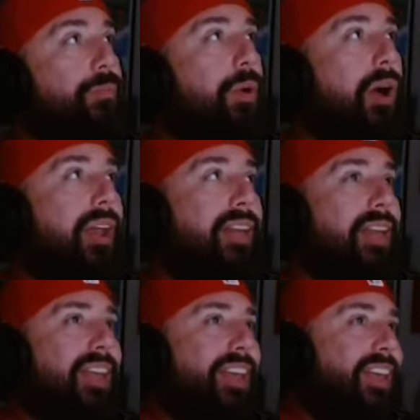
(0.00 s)
but
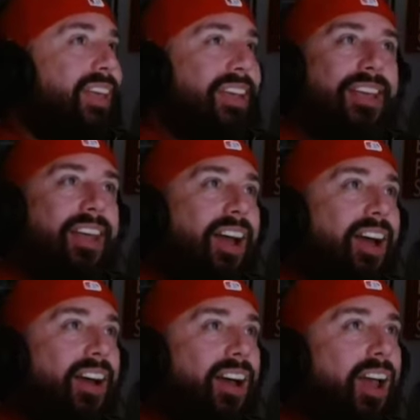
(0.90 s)

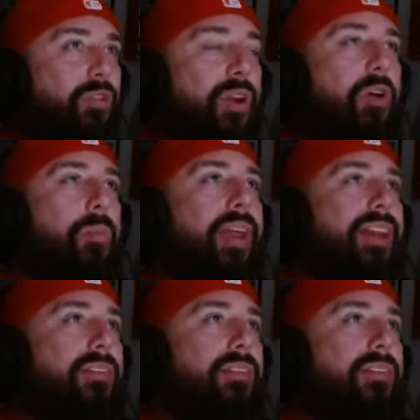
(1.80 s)
I don't know, man.